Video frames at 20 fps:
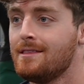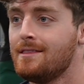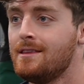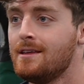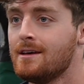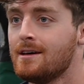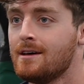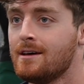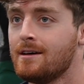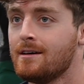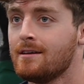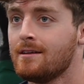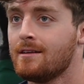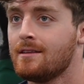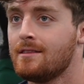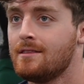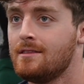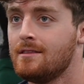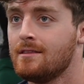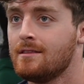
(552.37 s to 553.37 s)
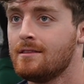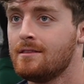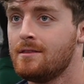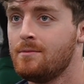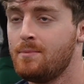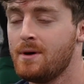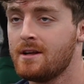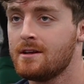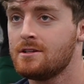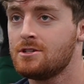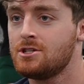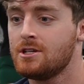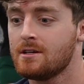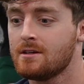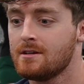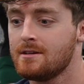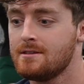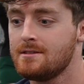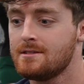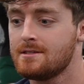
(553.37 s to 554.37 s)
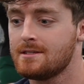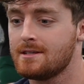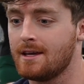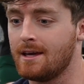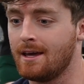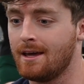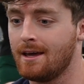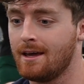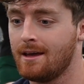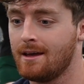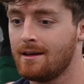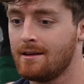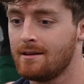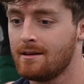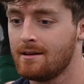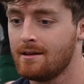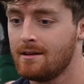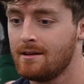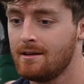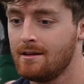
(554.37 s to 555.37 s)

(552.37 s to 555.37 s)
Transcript: the Ben & Jerry's and